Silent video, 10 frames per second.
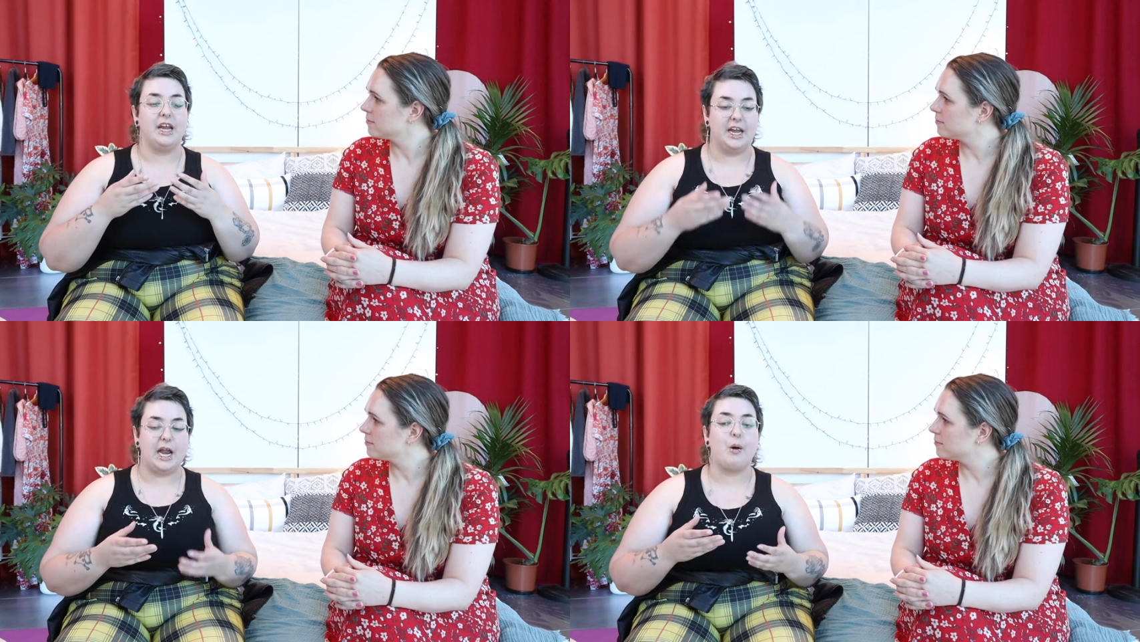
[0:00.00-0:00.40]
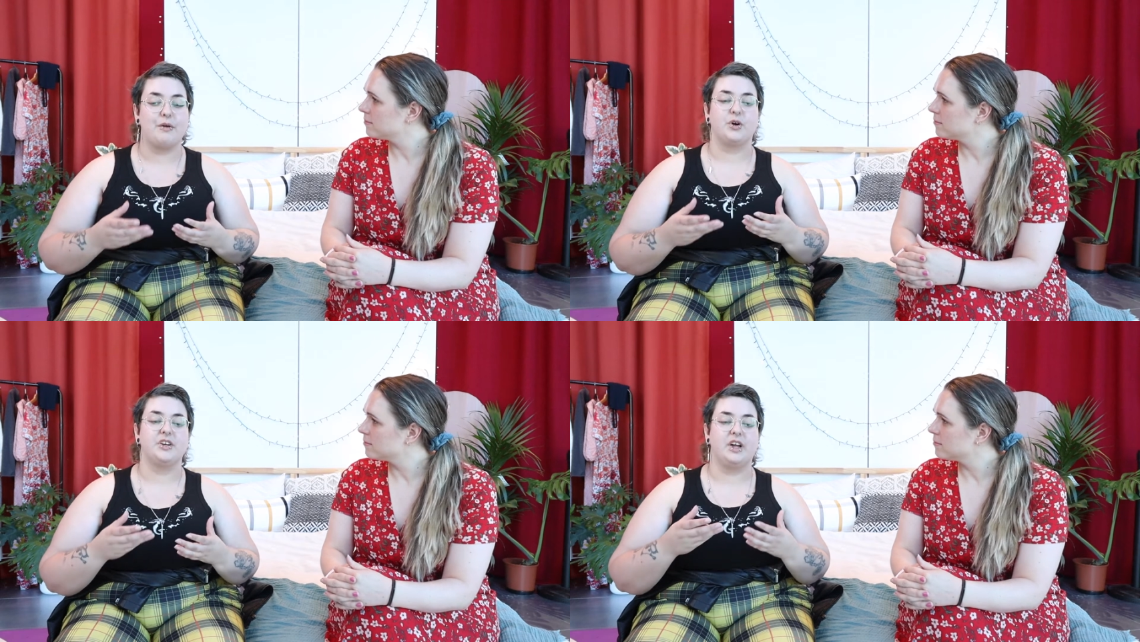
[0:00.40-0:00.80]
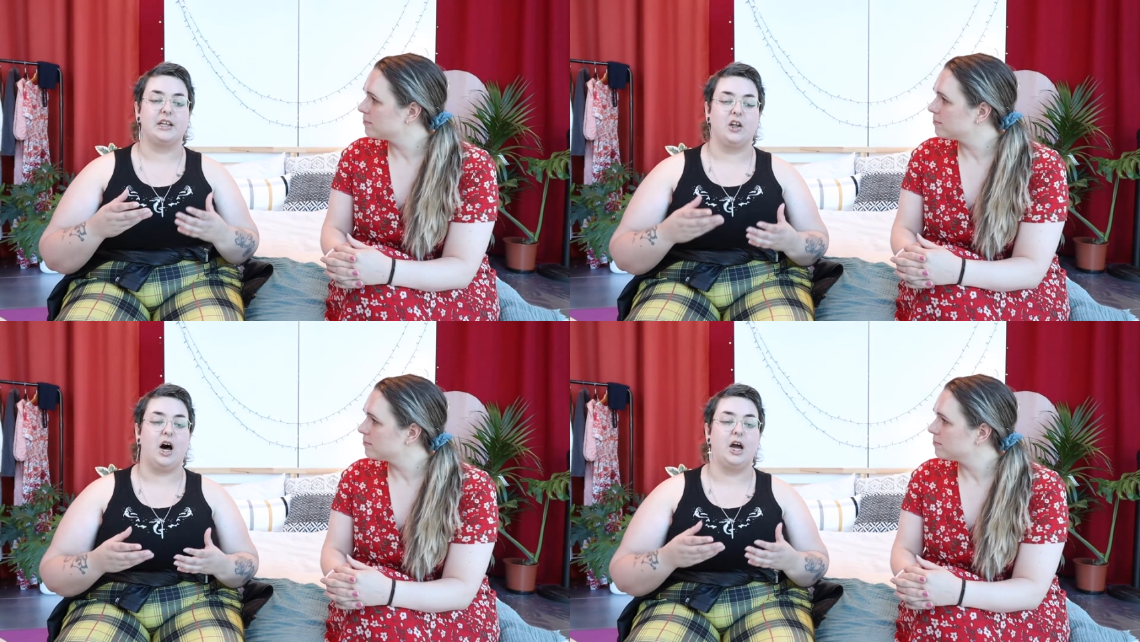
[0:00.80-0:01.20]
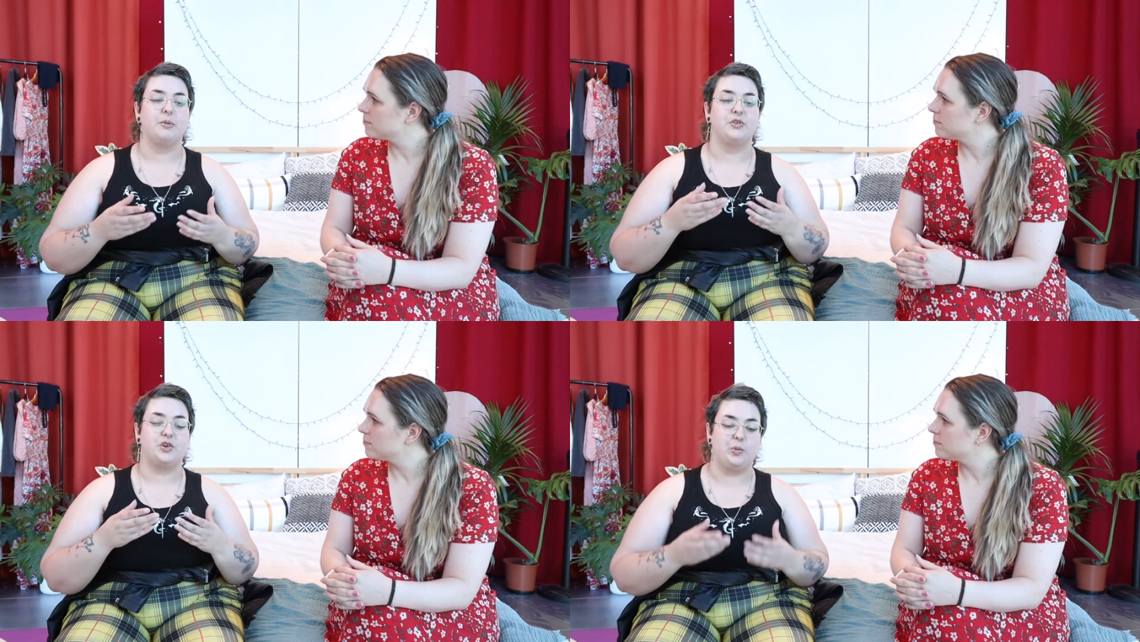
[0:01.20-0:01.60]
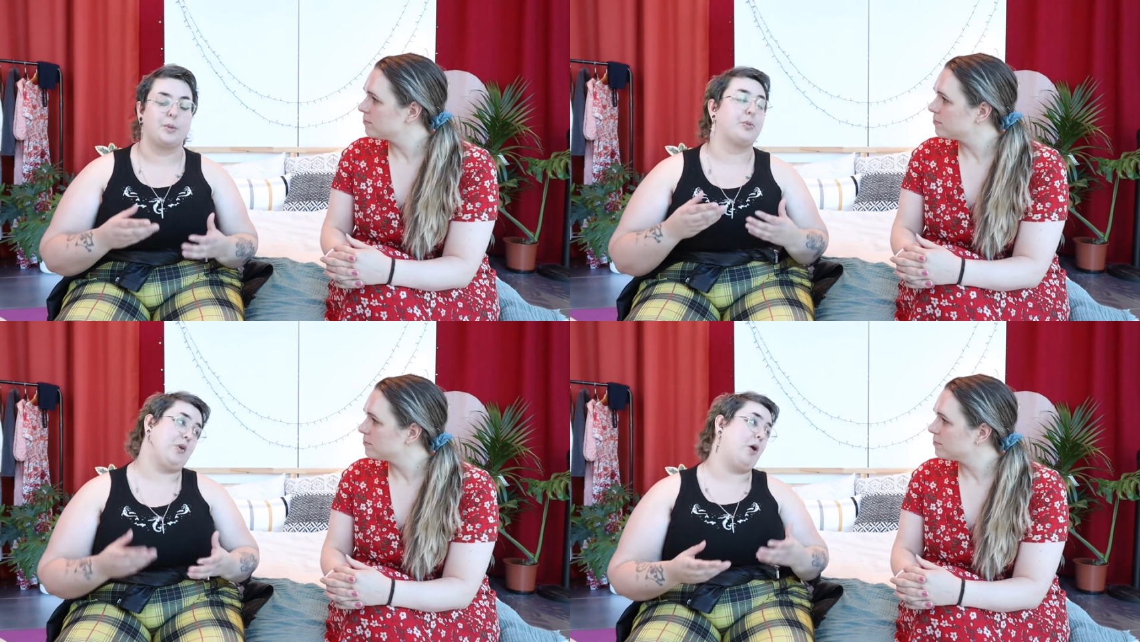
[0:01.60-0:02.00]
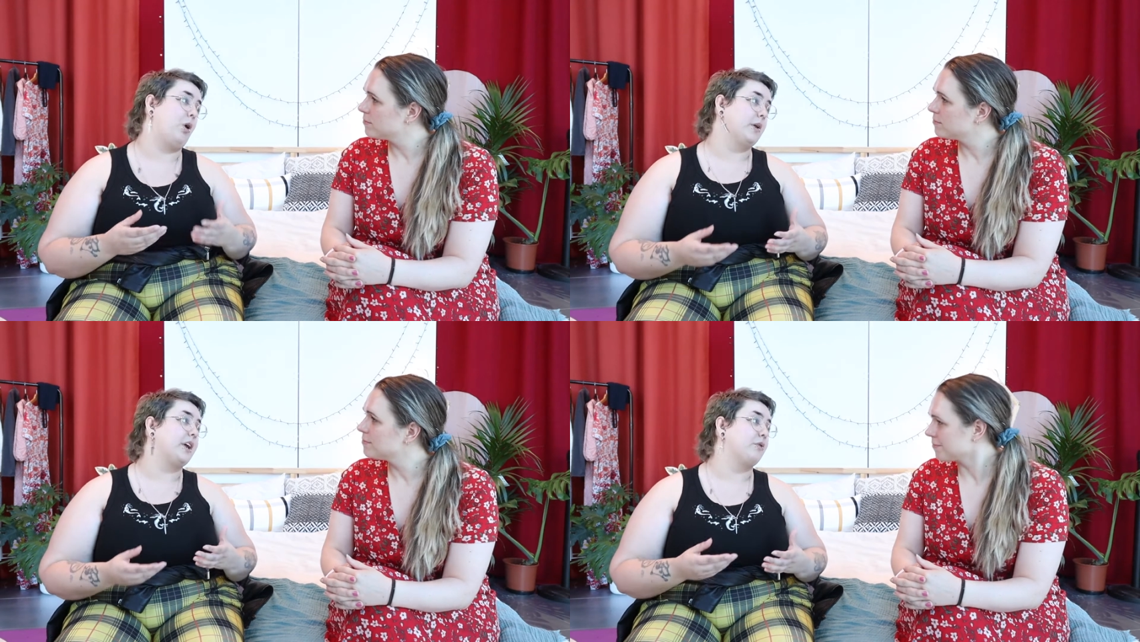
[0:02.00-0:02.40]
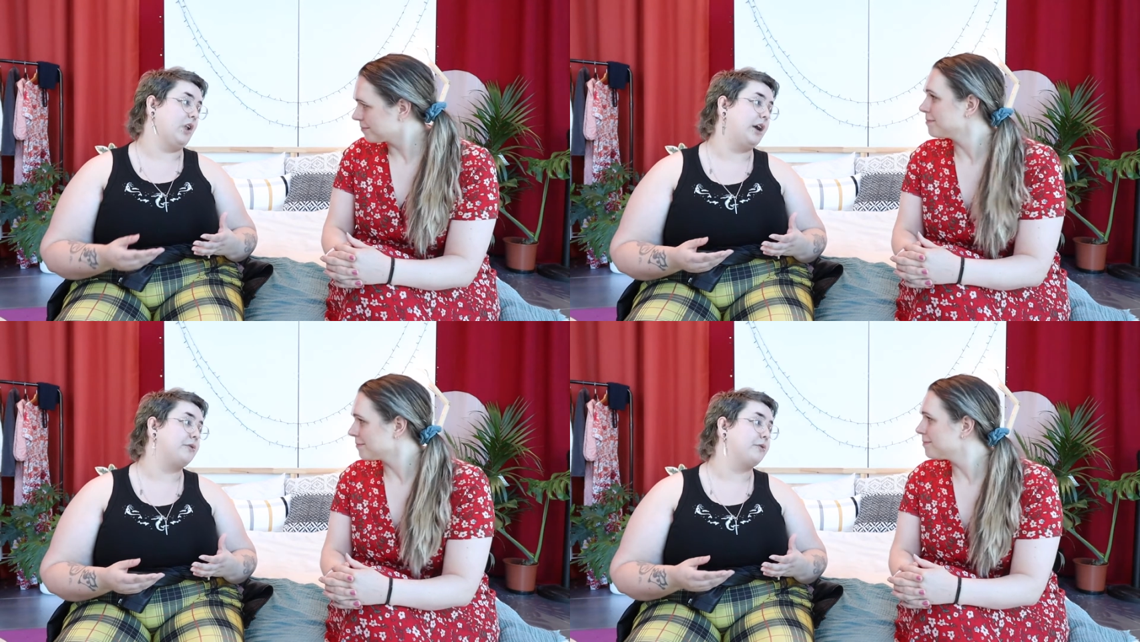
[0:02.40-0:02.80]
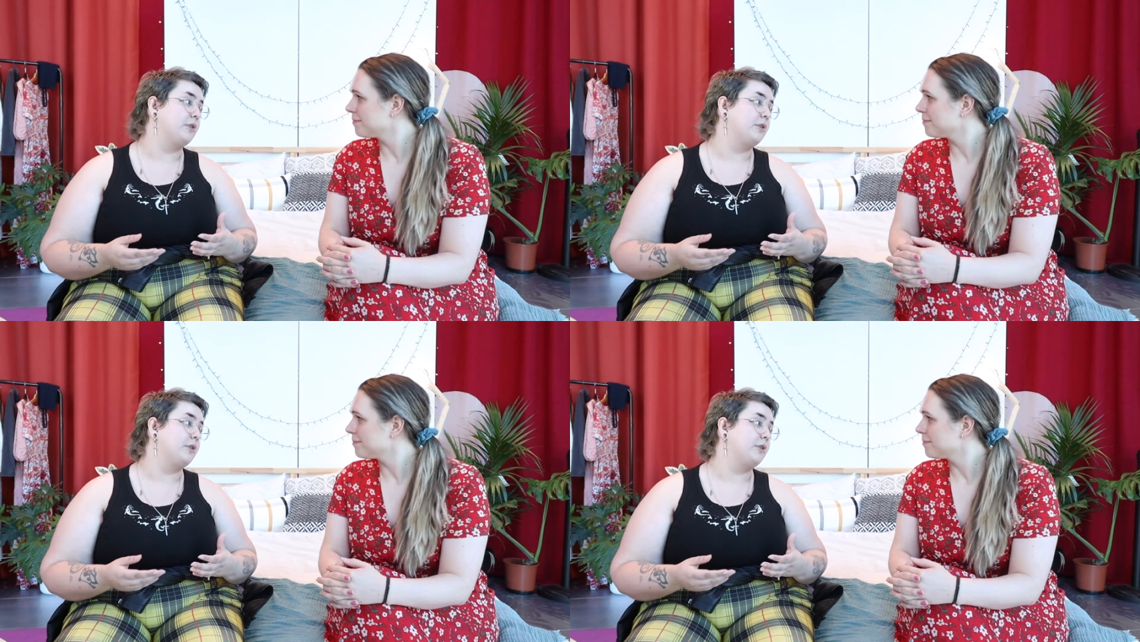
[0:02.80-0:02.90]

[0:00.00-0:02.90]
Speaker 1: in our everyday lives to improve our quality of life.